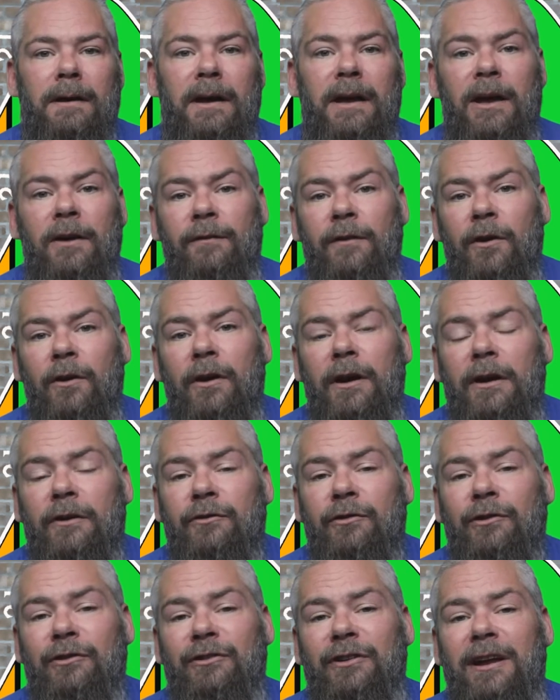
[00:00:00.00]
If you're
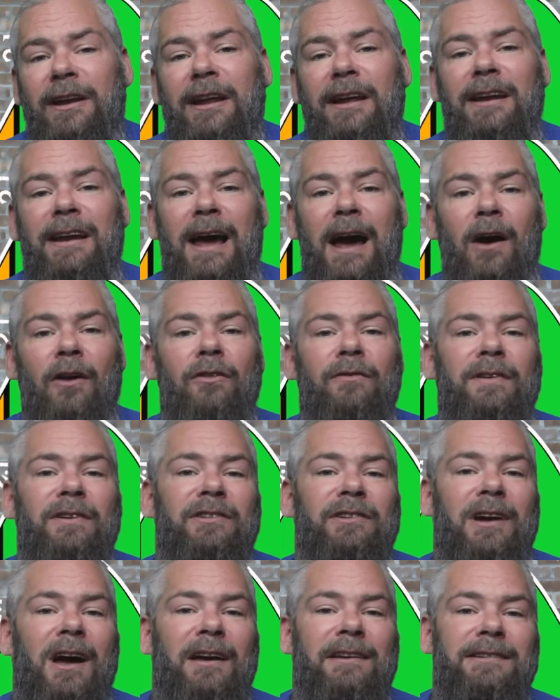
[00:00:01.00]
interested in how the
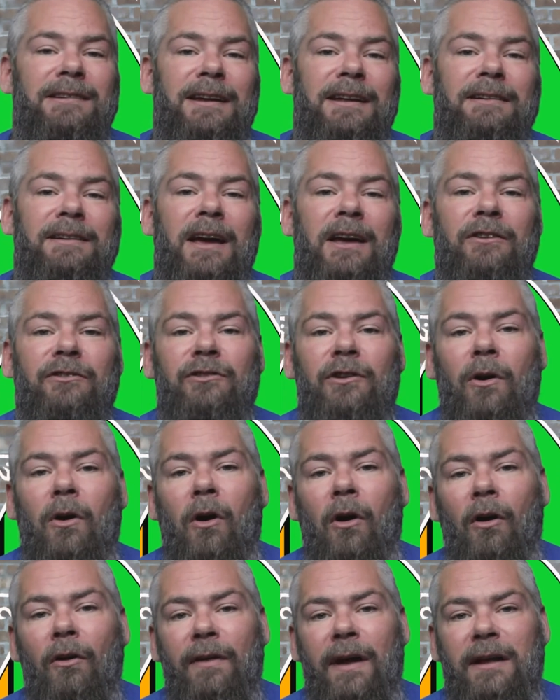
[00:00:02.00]
viscosity test and
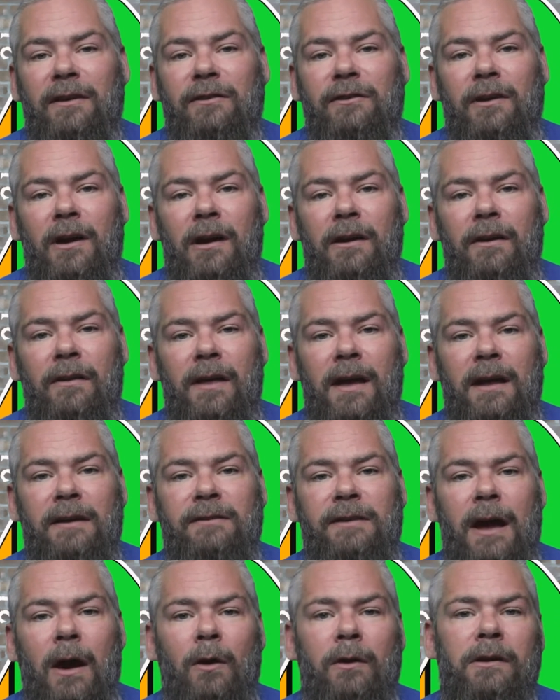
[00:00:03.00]
all that's done,
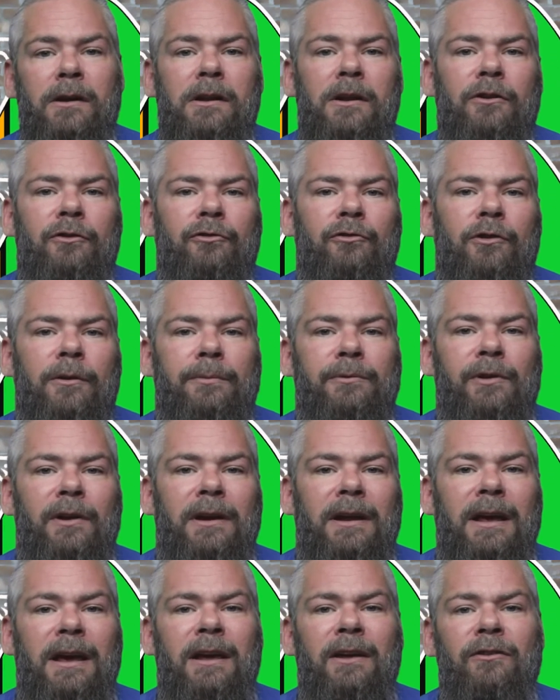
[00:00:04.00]
then down in the
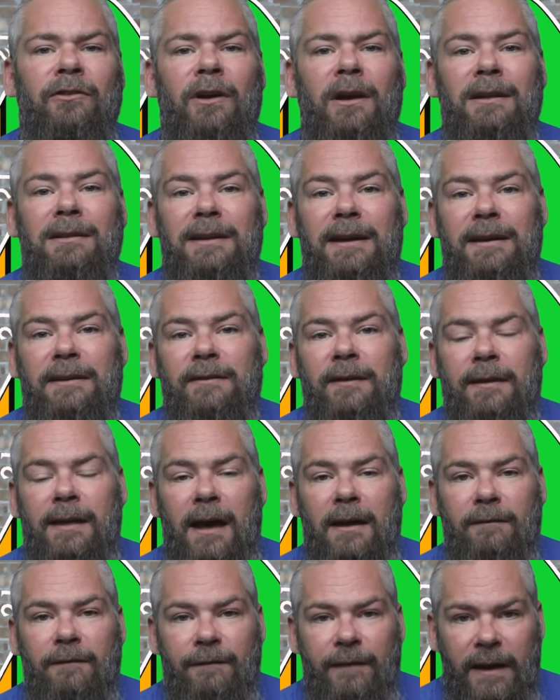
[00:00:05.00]
description is a link to
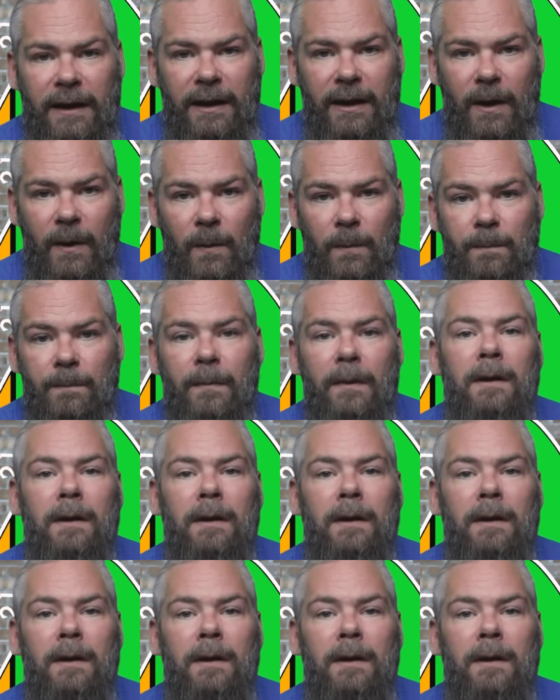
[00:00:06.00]
that video.